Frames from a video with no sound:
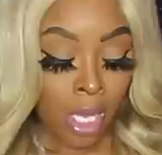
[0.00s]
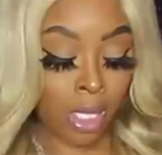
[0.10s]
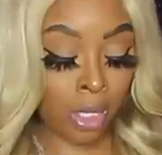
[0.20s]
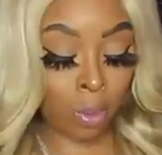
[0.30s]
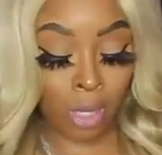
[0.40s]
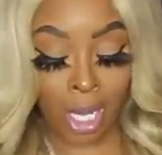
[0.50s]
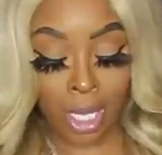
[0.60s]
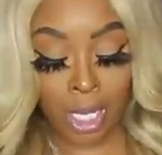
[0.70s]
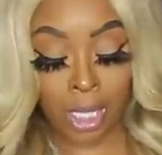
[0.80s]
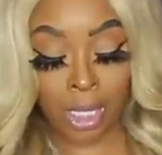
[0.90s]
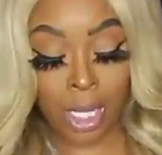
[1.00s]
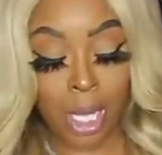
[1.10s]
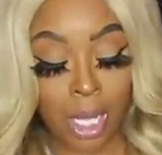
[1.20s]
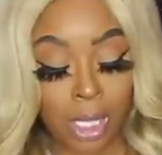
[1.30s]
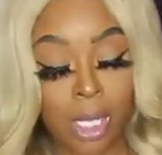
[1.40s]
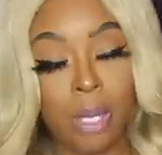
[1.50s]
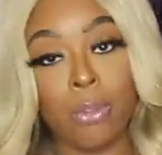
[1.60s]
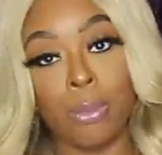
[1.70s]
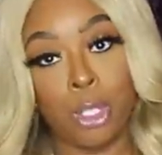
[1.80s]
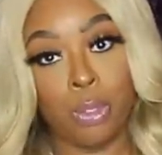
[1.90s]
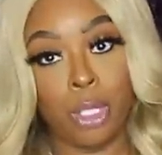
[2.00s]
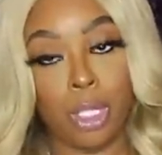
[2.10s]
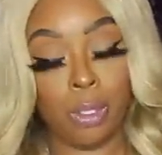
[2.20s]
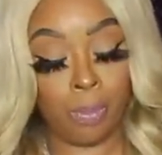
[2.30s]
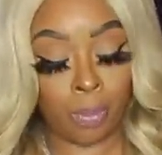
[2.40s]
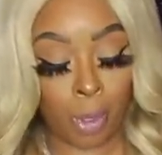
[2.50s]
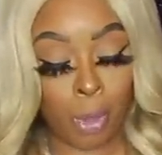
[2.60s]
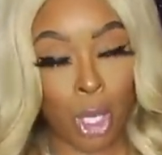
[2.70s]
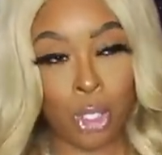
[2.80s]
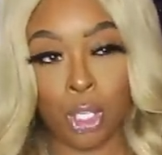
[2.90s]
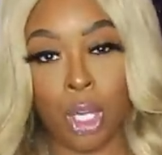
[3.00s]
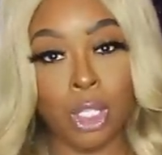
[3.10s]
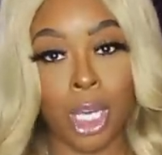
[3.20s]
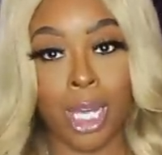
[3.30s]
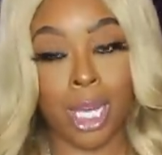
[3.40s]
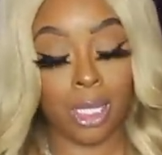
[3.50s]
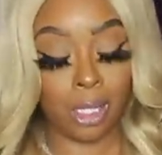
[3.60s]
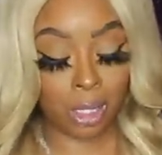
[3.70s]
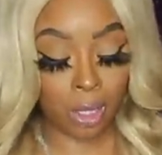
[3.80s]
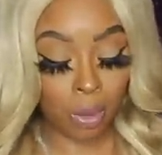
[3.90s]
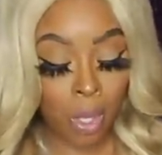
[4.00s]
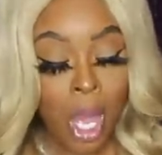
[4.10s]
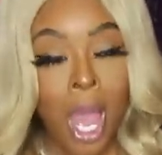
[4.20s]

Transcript: These were $9.99 from Shoe Deal. I'm quite sure Gojane got these too.